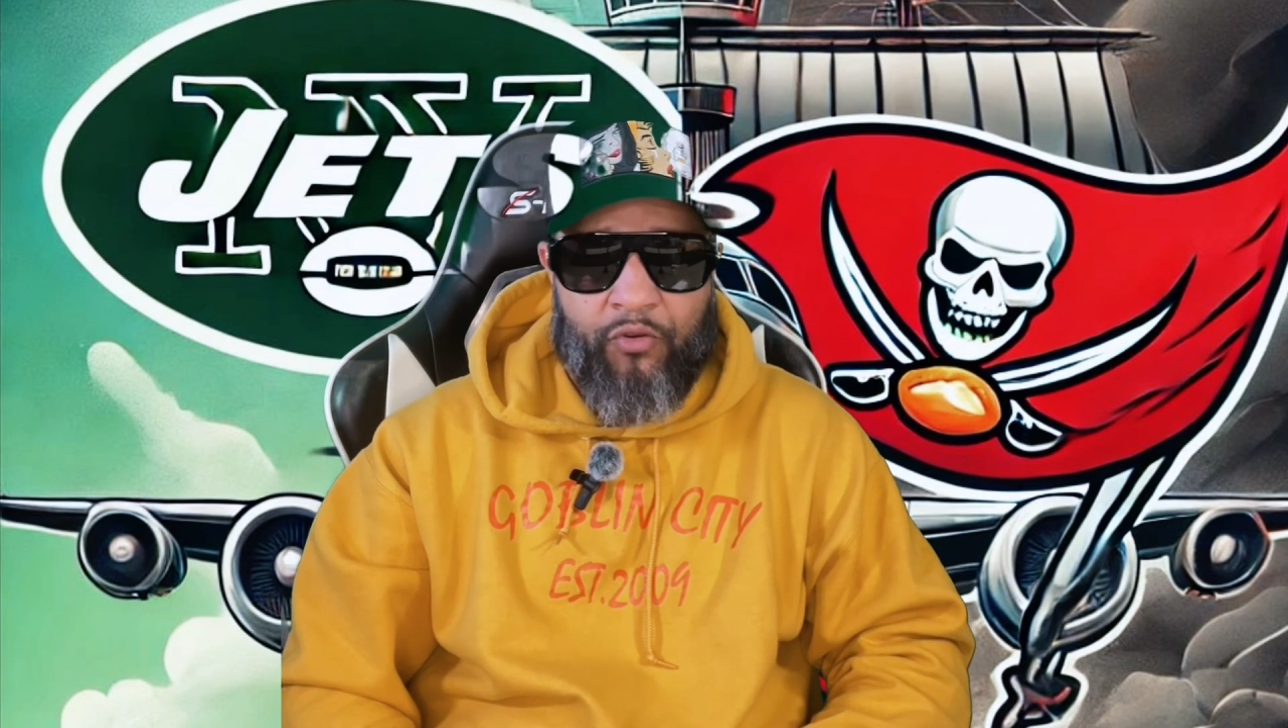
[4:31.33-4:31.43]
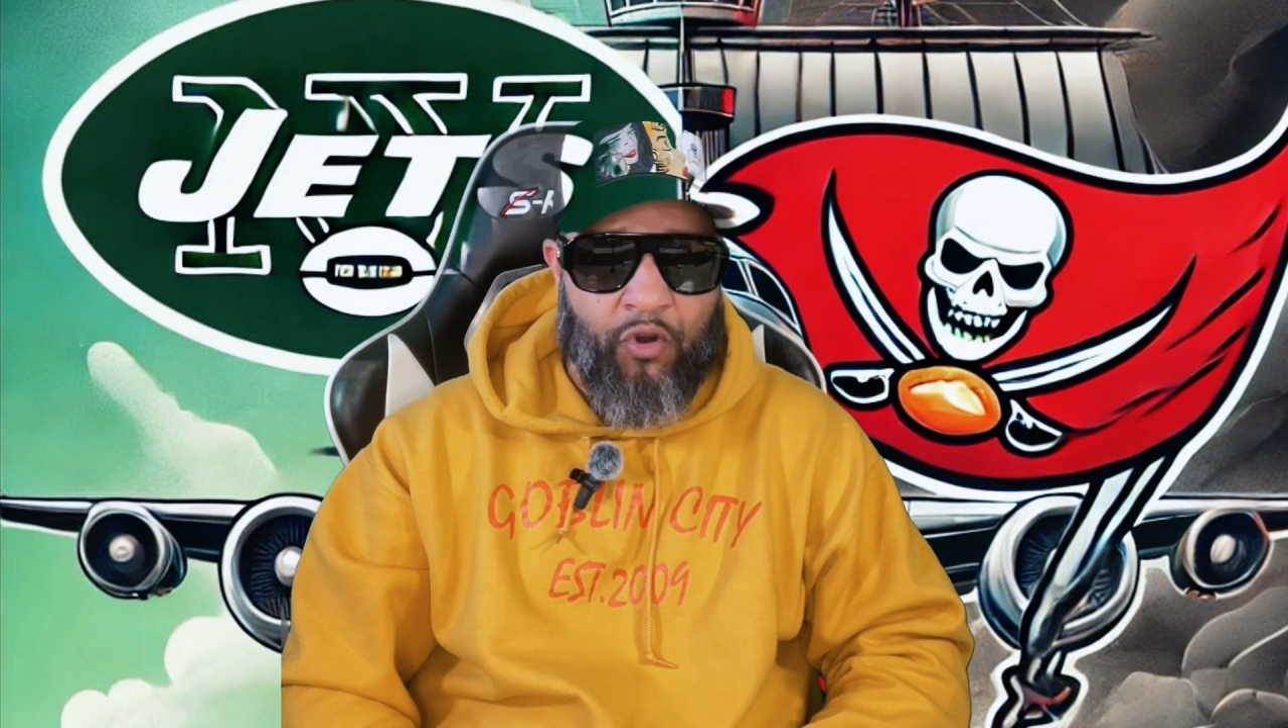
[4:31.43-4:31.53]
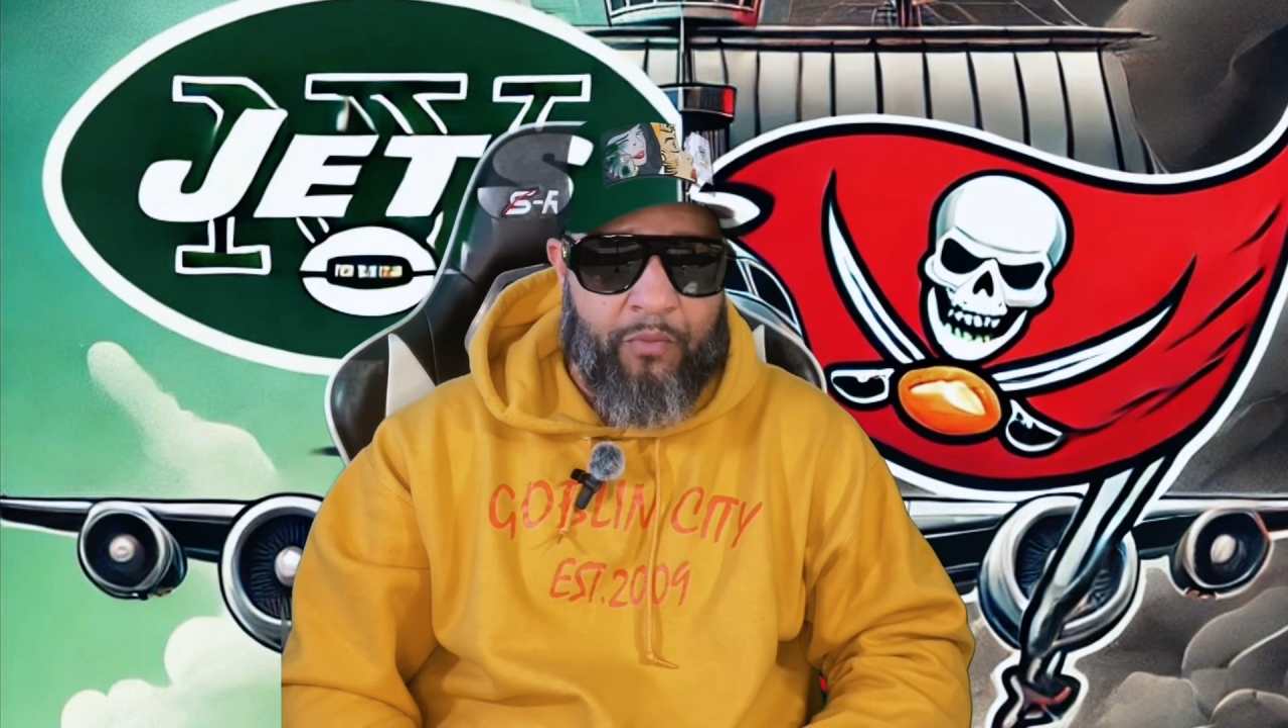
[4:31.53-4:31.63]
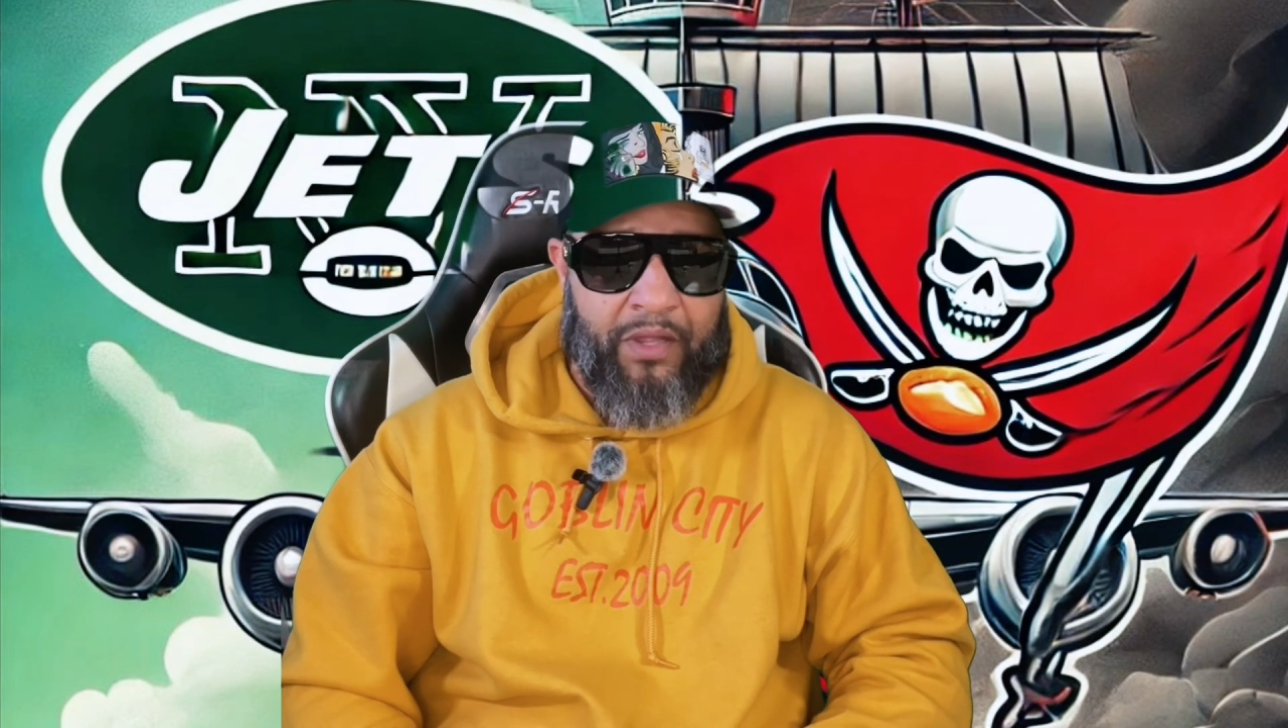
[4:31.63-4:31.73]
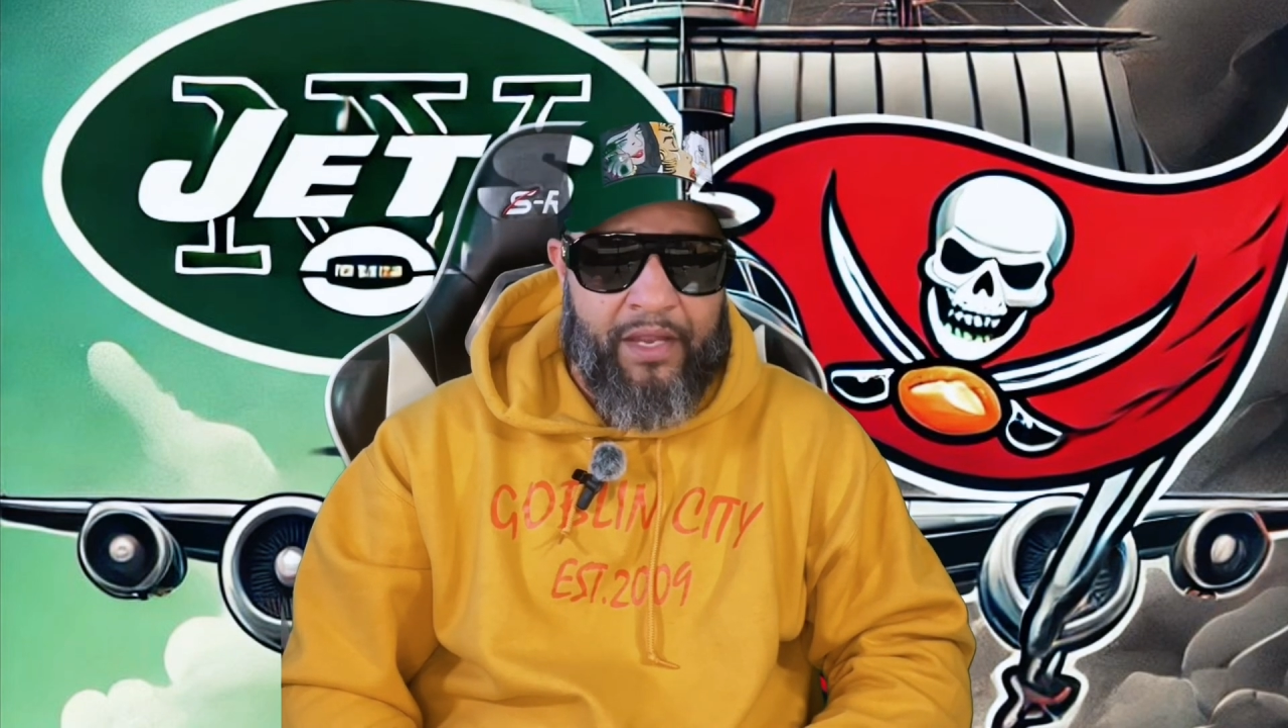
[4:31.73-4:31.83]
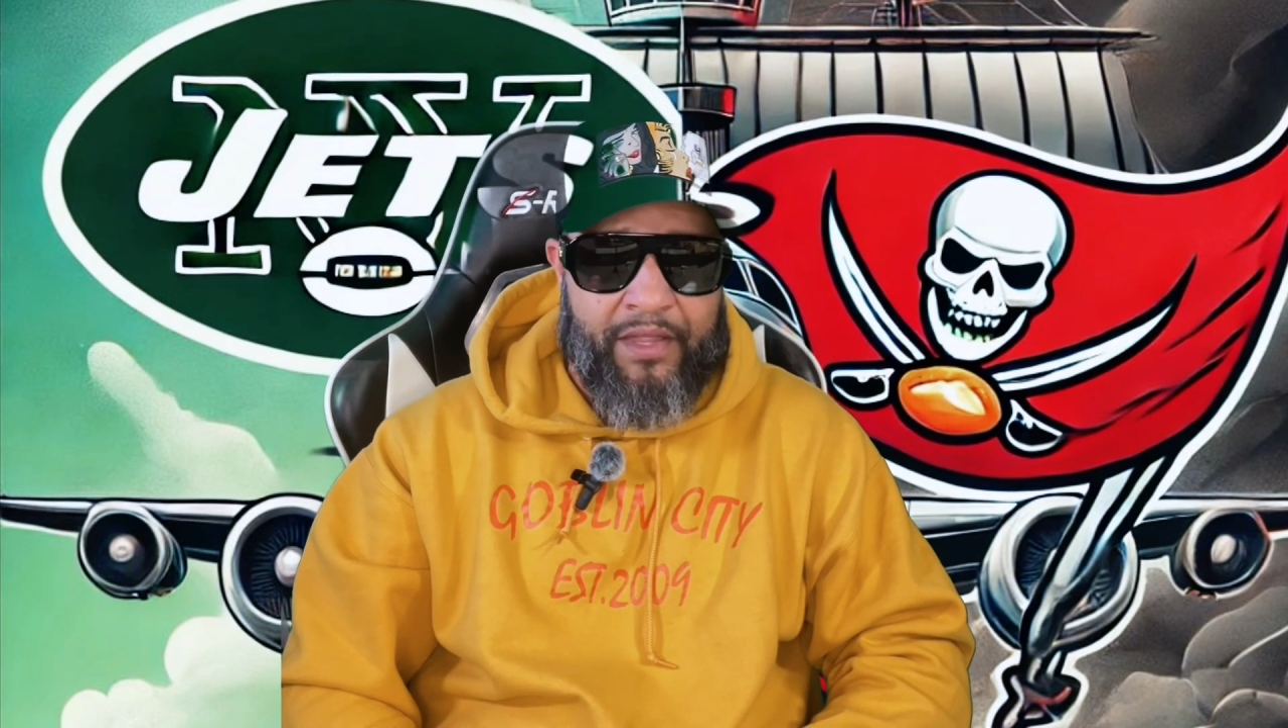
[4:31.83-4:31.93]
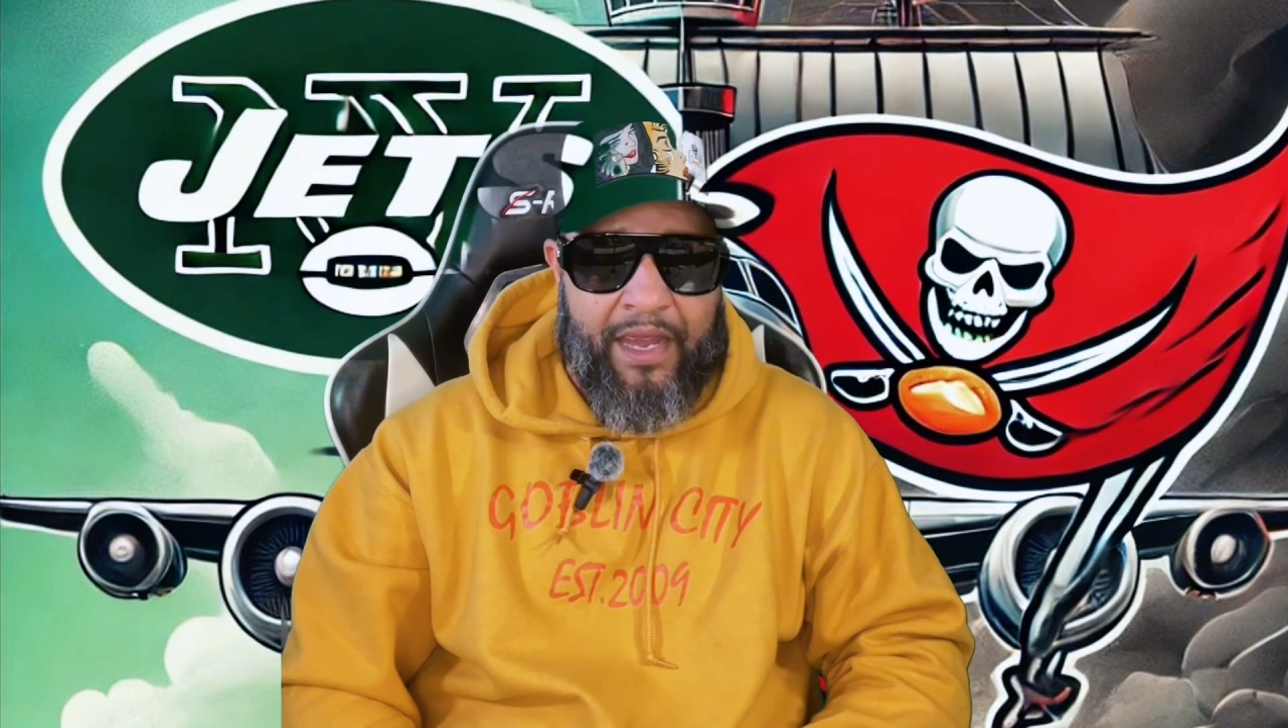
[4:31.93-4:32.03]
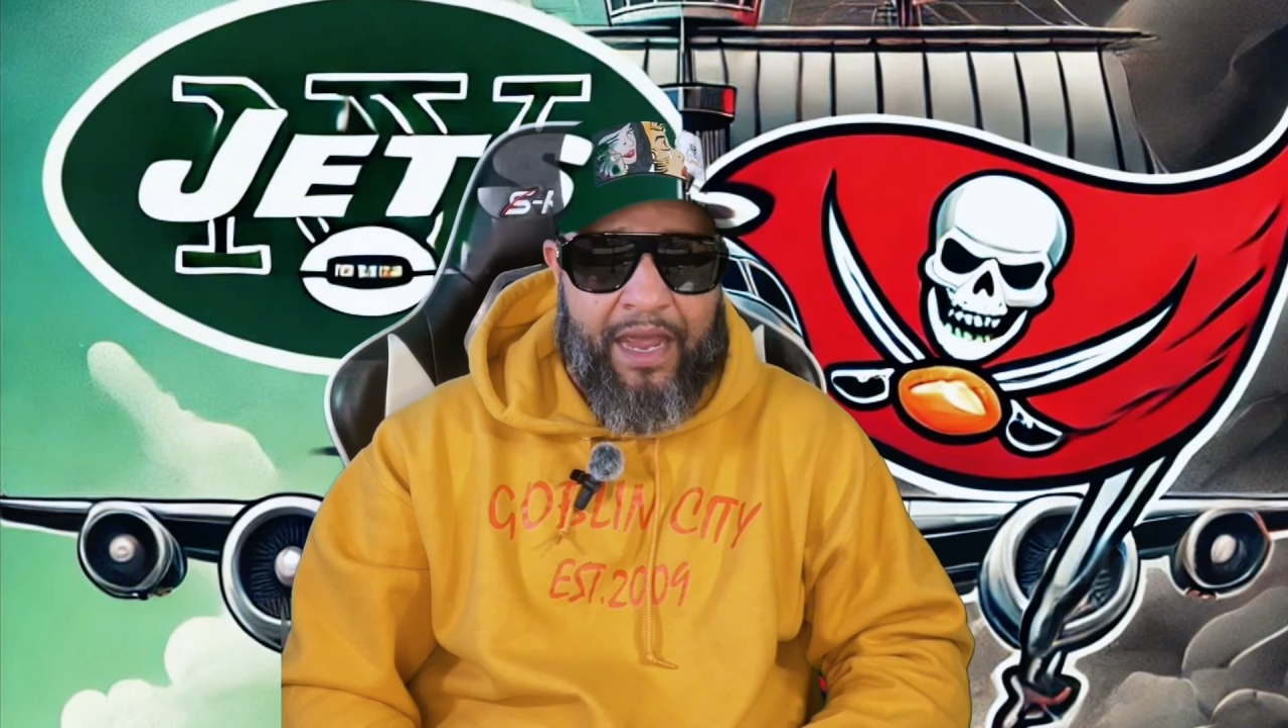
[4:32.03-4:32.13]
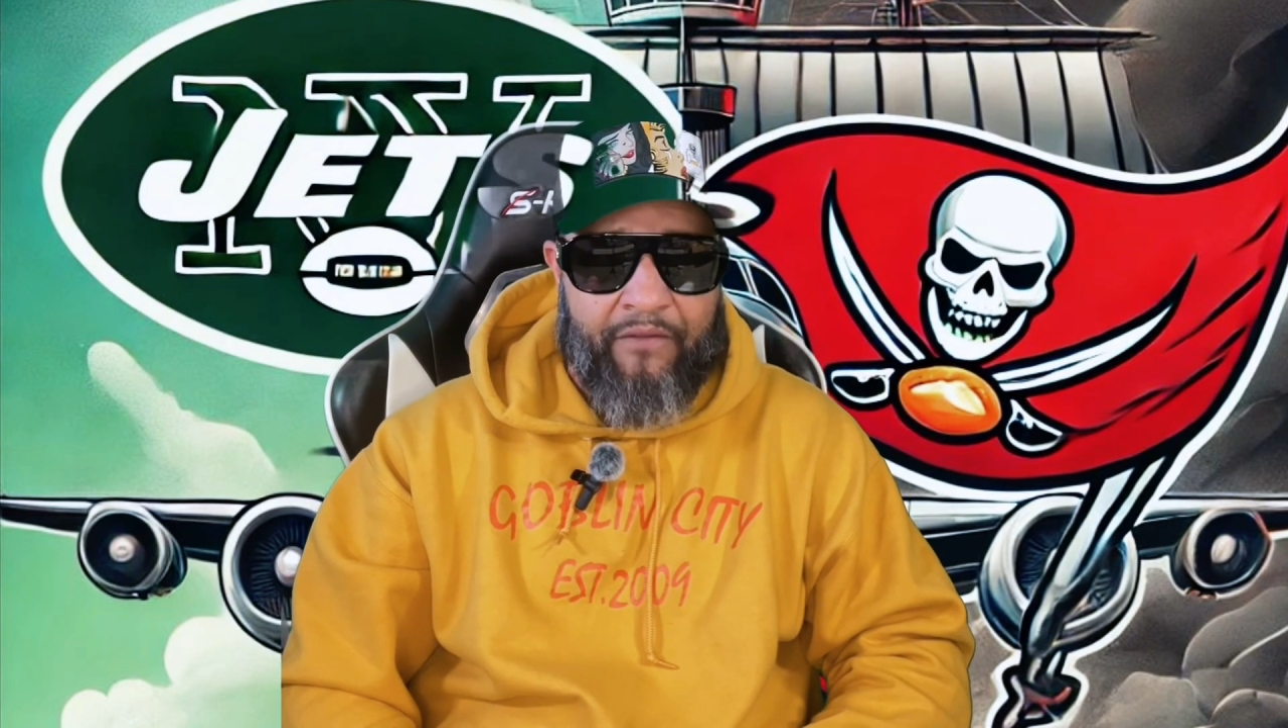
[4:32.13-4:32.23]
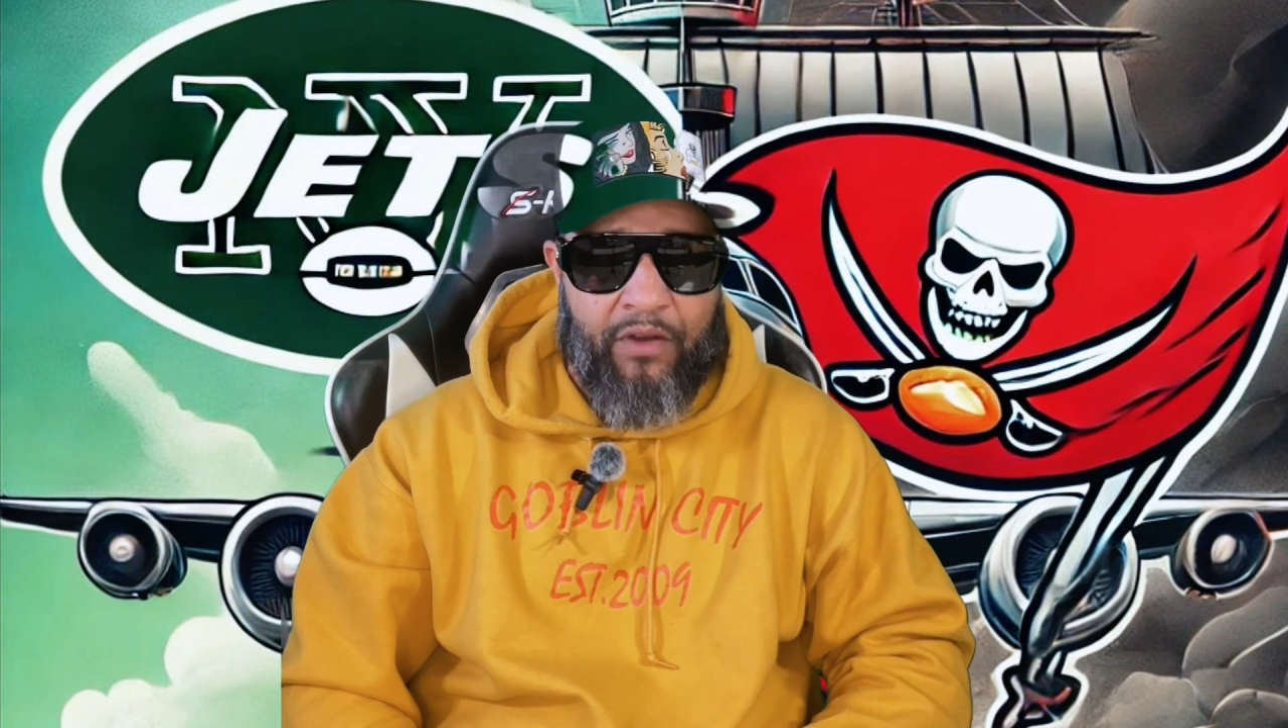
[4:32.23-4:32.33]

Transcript: normally they have